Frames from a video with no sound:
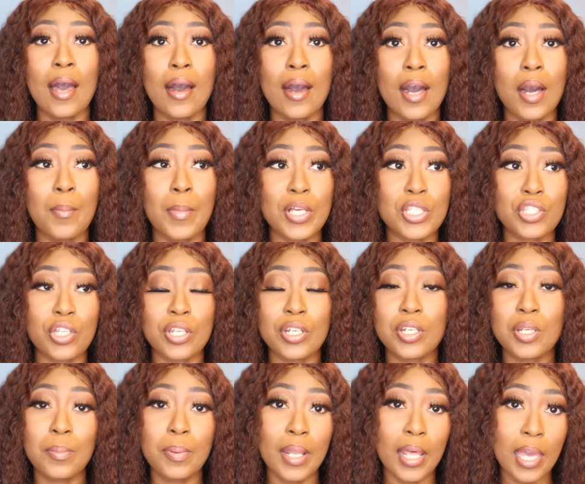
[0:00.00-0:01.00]
I
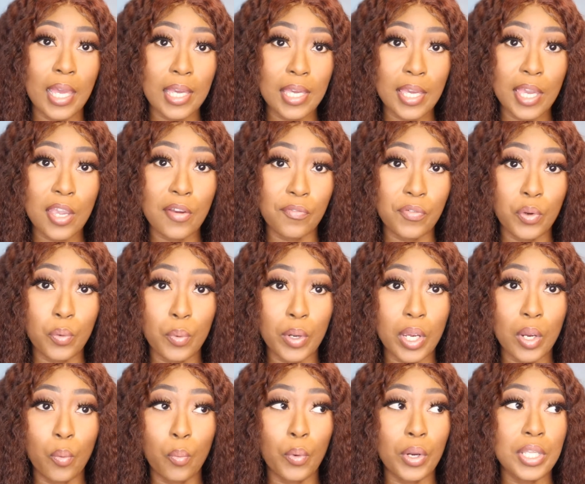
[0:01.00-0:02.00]
started applying
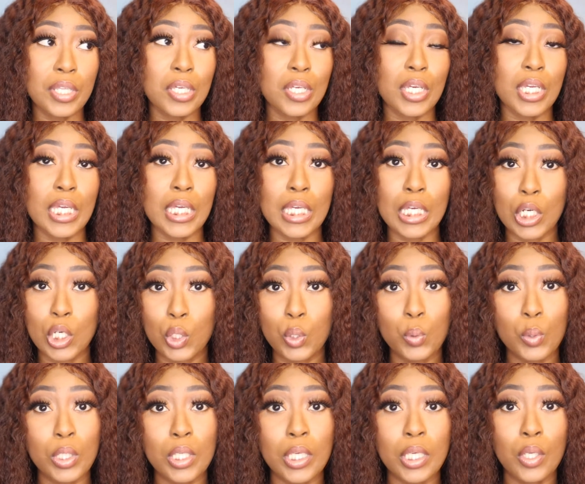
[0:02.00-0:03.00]
everywhere, whether it
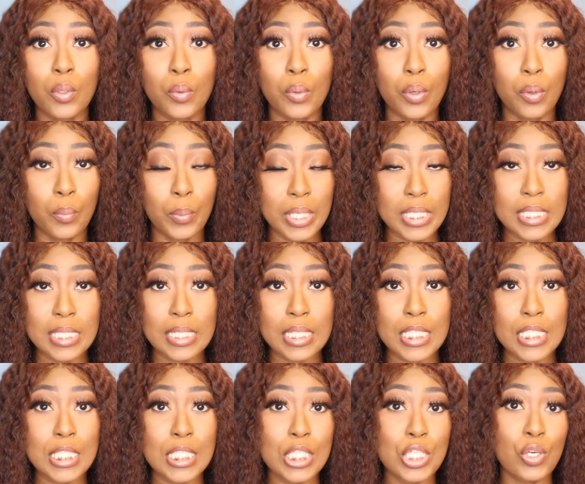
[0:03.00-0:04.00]
included
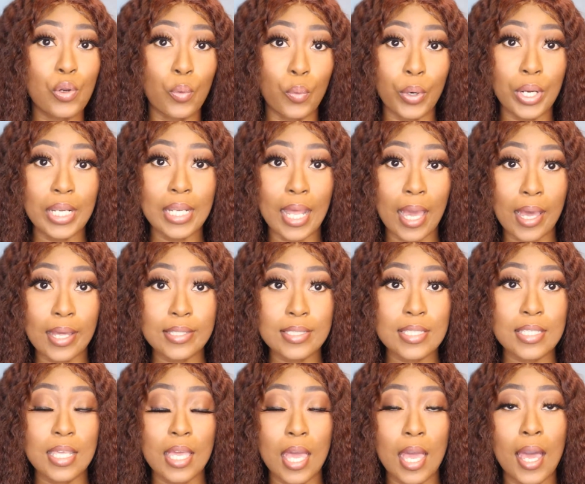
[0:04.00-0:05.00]
residency or
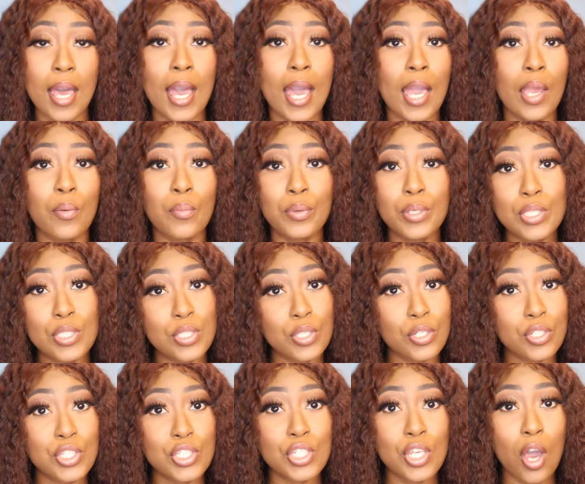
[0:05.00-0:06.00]
not. I
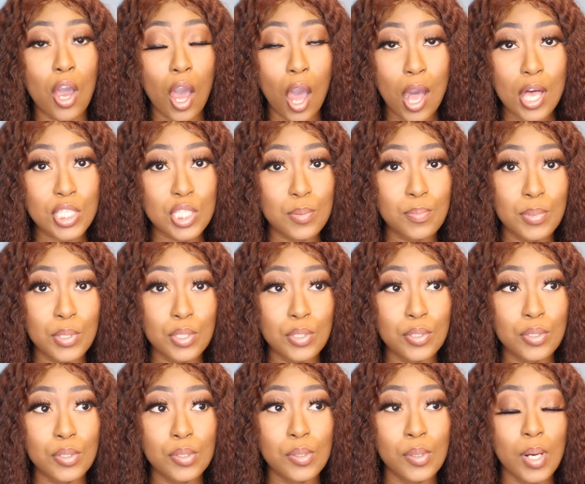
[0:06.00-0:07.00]
researched the
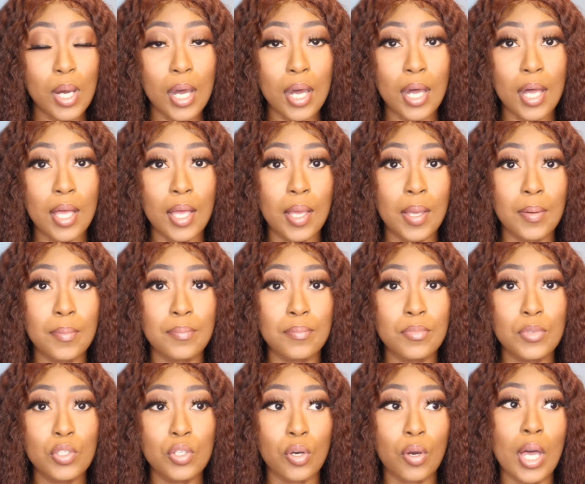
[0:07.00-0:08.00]
hospital,
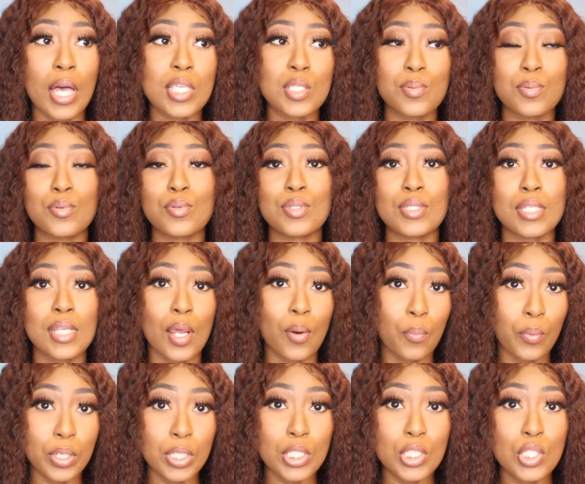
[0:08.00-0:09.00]
hospitals that I
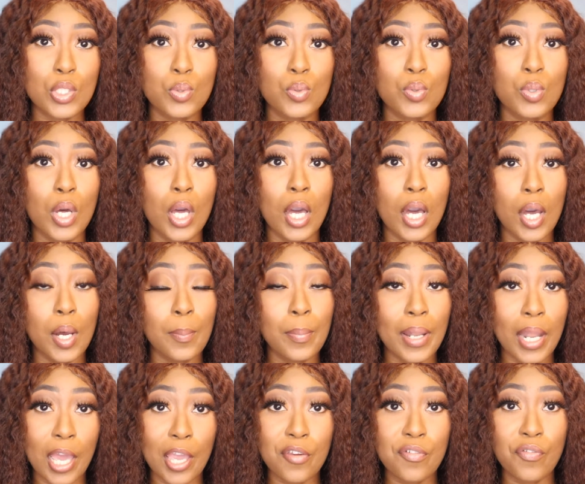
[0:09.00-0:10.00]
wanted to
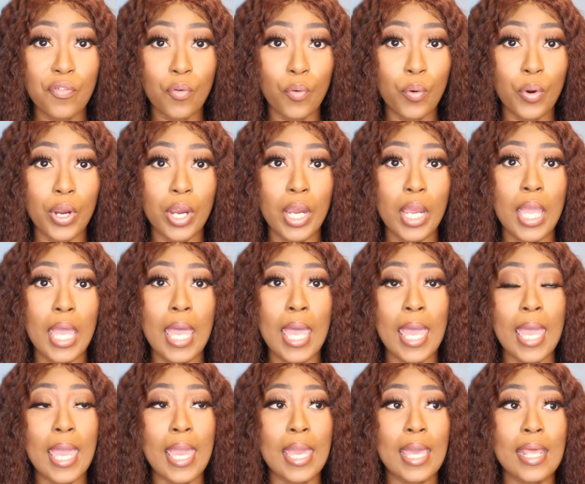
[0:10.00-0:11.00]
apply for,
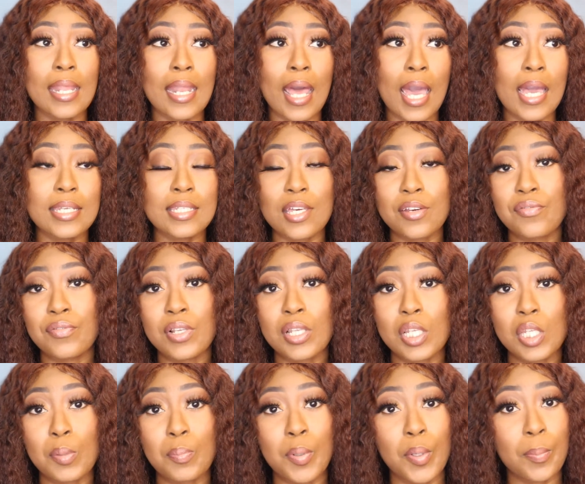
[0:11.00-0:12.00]
and I
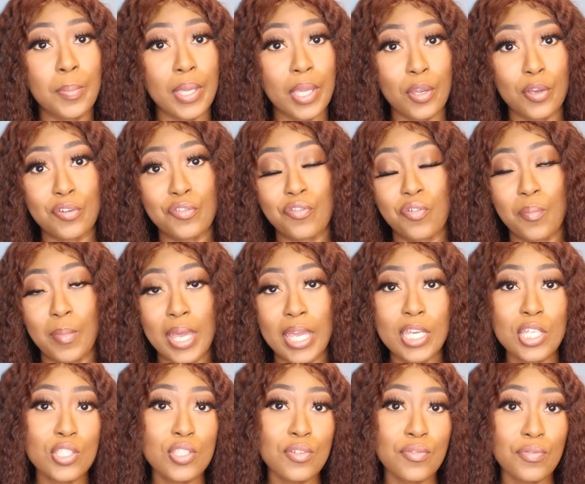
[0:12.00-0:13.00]
definitely prepared for my
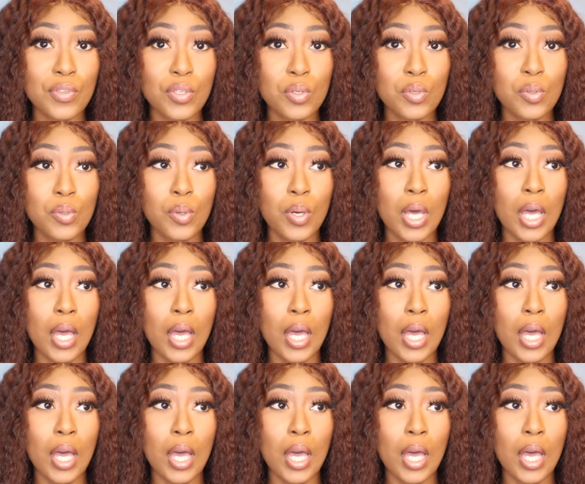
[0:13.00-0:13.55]
interview.